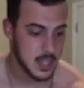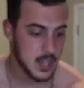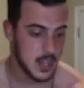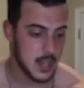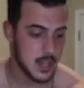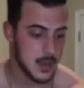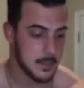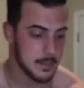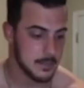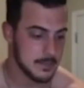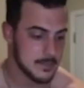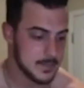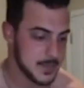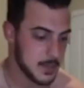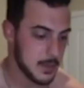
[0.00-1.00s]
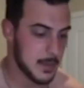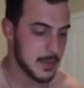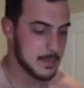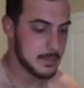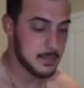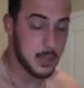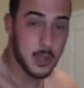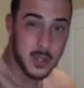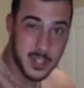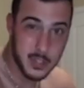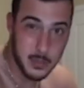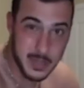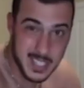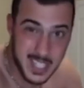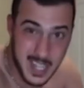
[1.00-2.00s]
You'll be able to pull a little
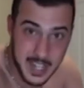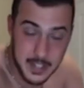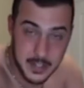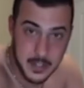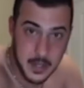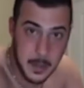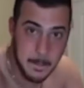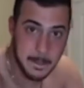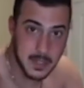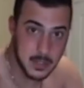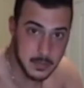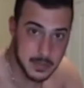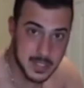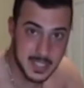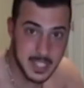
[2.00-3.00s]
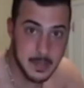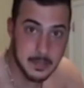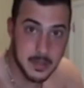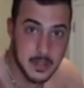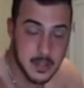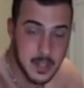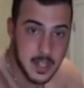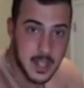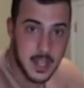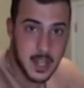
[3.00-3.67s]
bit tighter, a little bit deeper,